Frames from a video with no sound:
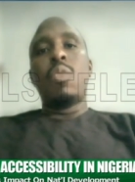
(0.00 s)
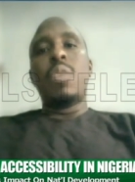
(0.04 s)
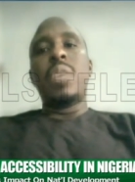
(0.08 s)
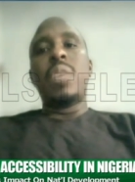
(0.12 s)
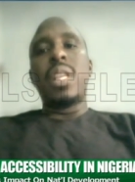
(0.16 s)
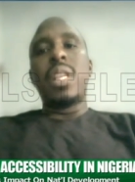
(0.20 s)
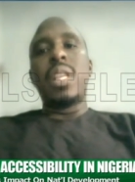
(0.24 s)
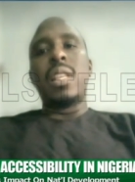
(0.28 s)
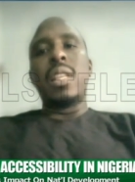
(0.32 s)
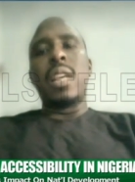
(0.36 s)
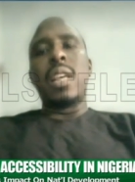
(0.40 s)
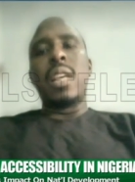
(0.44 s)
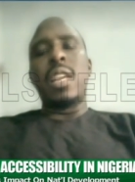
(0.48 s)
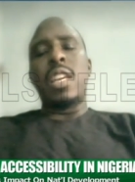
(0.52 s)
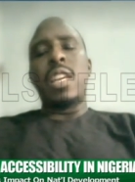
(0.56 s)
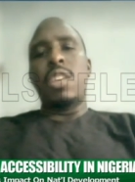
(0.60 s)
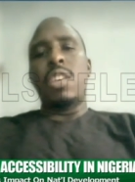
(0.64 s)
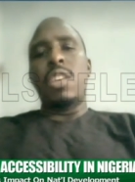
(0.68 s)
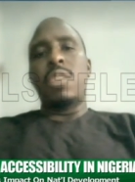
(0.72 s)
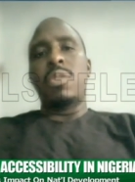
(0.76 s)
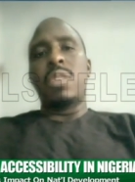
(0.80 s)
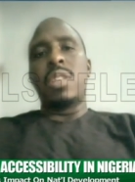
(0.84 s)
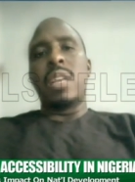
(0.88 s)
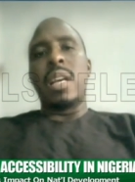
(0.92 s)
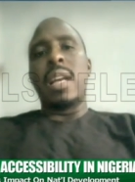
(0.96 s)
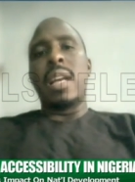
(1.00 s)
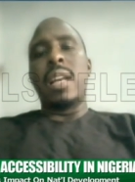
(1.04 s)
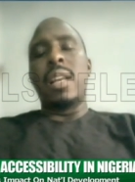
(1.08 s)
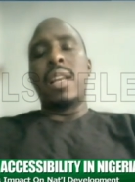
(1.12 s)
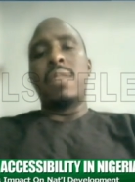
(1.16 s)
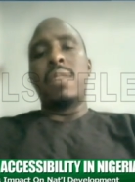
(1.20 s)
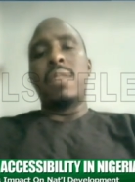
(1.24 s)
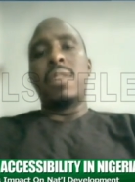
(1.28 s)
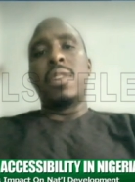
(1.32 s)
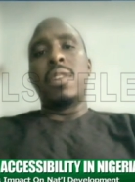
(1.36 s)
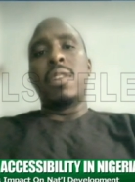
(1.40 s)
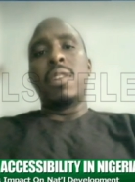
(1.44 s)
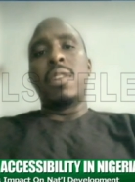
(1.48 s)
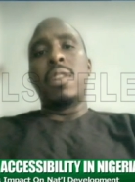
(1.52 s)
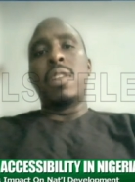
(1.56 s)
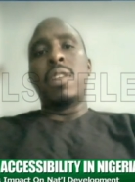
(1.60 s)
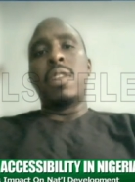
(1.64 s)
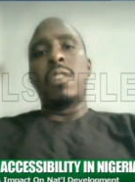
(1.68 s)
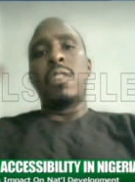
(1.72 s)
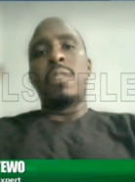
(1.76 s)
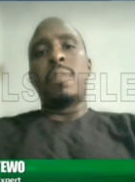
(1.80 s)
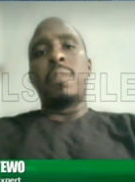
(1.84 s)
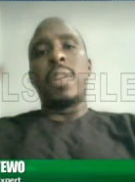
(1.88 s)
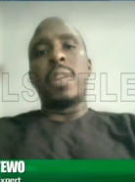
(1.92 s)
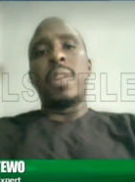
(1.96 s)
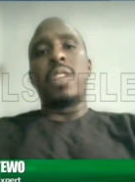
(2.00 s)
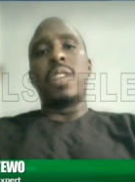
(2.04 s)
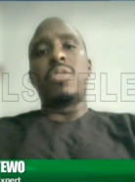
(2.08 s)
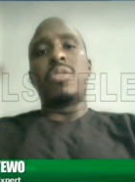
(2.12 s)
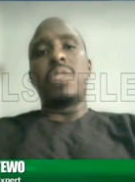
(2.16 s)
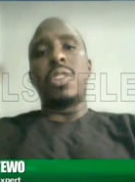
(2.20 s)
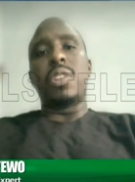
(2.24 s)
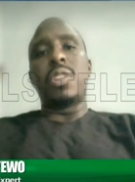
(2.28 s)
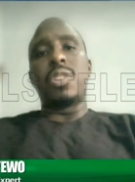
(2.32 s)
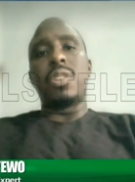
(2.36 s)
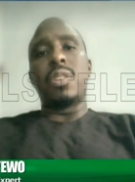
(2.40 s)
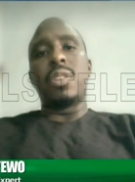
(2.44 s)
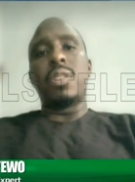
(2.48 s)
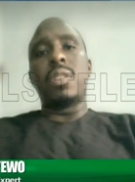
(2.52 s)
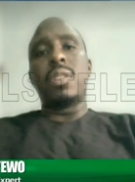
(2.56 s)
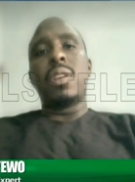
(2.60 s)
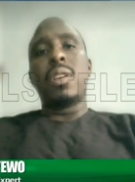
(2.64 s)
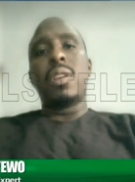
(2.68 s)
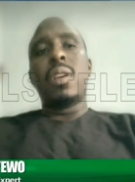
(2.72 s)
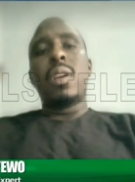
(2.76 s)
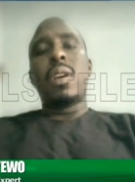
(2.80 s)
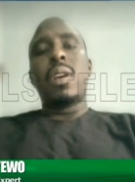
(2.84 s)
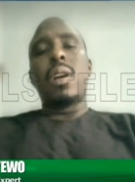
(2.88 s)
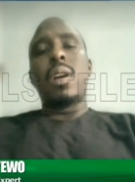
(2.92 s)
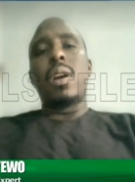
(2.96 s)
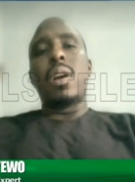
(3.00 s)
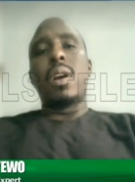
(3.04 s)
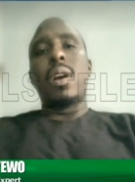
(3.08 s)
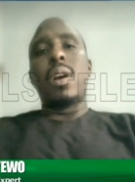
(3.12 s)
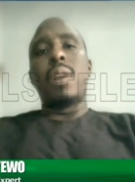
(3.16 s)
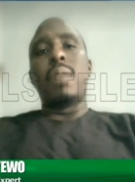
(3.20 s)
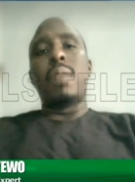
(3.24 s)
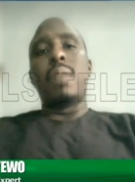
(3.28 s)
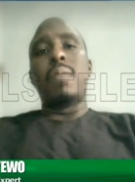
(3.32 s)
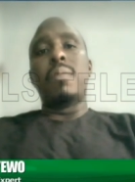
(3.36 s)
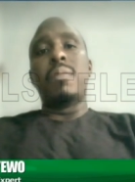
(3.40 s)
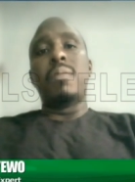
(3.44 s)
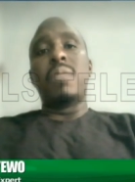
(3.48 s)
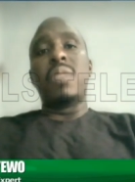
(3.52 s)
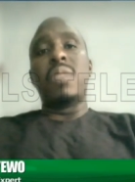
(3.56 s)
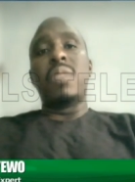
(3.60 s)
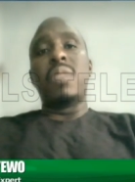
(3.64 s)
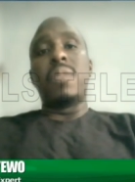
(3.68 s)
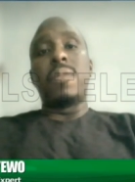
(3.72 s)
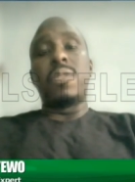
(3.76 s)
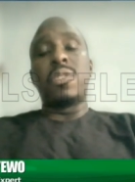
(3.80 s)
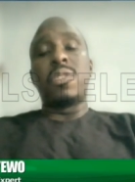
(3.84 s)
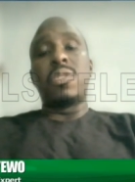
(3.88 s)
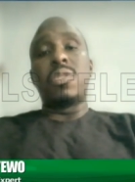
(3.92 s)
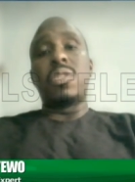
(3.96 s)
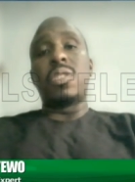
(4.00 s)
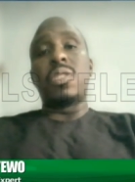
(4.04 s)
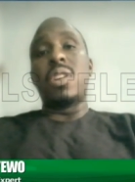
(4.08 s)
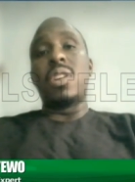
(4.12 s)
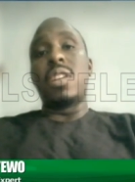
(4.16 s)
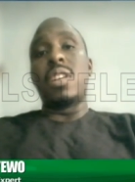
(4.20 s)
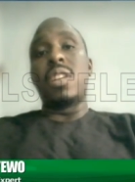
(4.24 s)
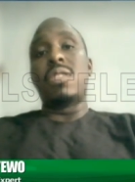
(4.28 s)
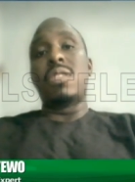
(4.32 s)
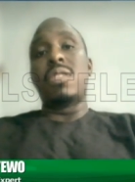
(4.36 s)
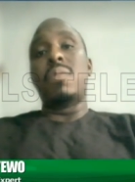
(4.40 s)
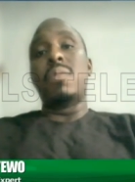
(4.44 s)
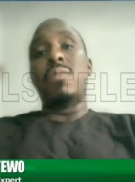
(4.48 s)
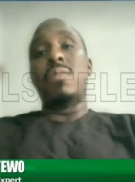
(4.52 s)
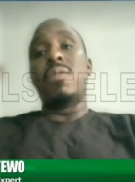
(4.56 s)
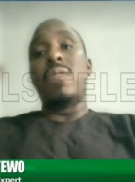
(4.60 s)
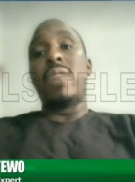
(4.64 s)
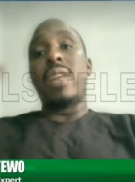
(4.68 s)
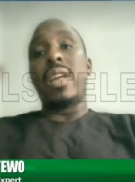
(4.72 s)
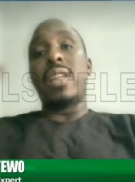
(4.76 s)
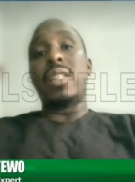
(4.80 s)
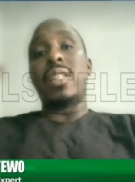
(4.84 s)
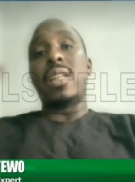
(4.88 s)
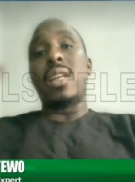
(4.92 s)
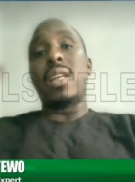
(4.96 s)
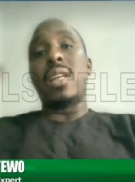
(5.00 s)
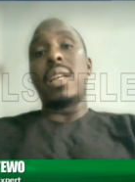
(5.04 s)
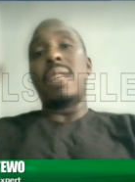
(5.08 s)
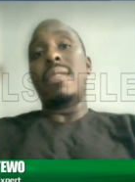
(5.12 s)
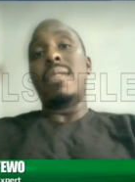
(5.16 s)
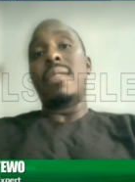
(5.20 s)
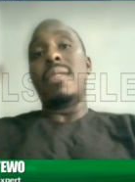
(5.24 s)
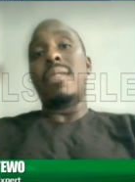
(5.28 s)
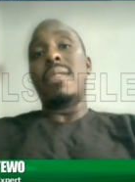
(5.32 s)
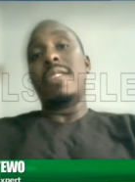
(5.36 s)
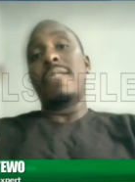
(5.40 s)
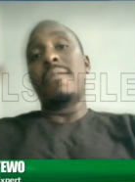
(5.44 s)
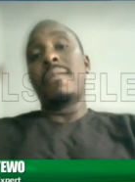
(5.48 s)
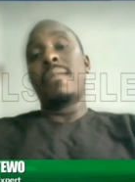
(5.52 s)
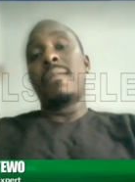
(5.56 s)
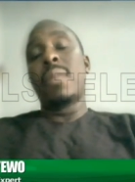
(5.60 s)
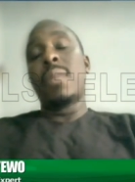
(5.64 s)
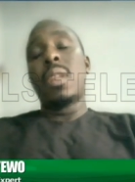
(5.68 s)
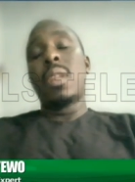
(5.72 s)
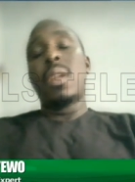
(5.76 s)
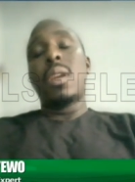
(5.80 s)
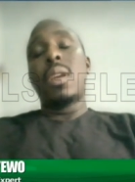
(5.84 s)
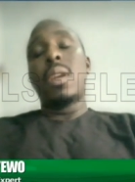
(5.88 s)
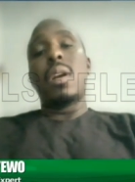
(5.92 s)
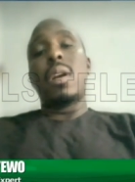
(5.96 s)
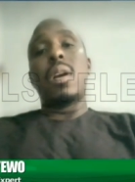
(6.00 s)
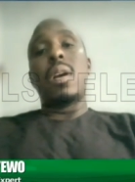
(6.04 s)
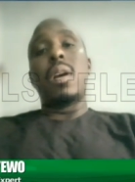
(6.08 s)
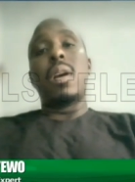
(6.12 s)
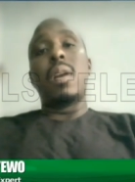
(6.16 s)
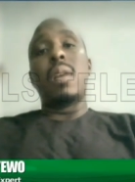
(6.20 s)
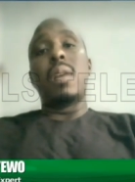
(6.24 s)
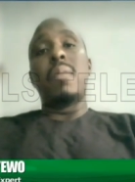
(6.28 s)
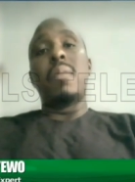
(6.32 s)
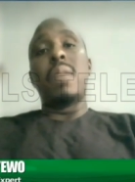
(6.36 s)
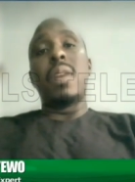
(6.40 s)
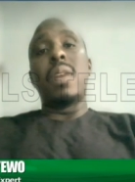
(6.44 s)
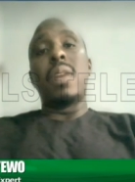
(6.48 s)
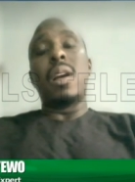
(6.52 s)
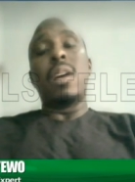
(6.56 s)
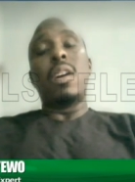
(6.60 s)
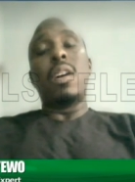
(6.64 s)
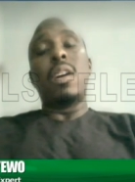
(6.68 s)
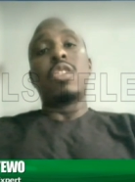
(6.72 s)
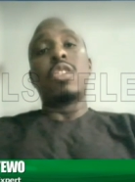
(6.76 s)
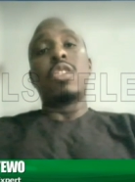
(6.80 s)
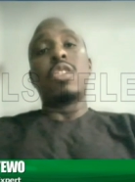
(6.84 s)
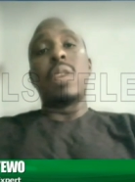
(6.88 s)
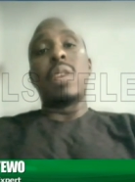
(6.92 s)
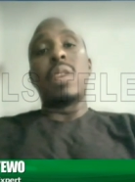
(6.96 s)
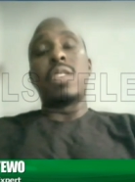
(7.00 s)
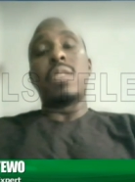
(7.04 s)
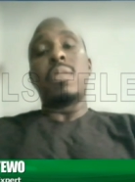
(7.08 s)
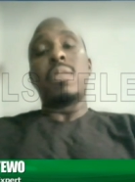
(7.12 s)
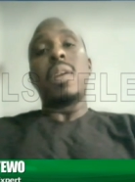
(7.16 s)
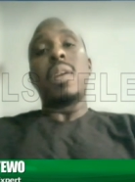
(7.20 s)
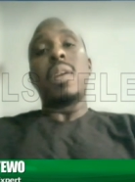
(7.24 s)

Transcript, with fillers: we need a huge high level of penetration. The infrastructure has to be right, and then also has to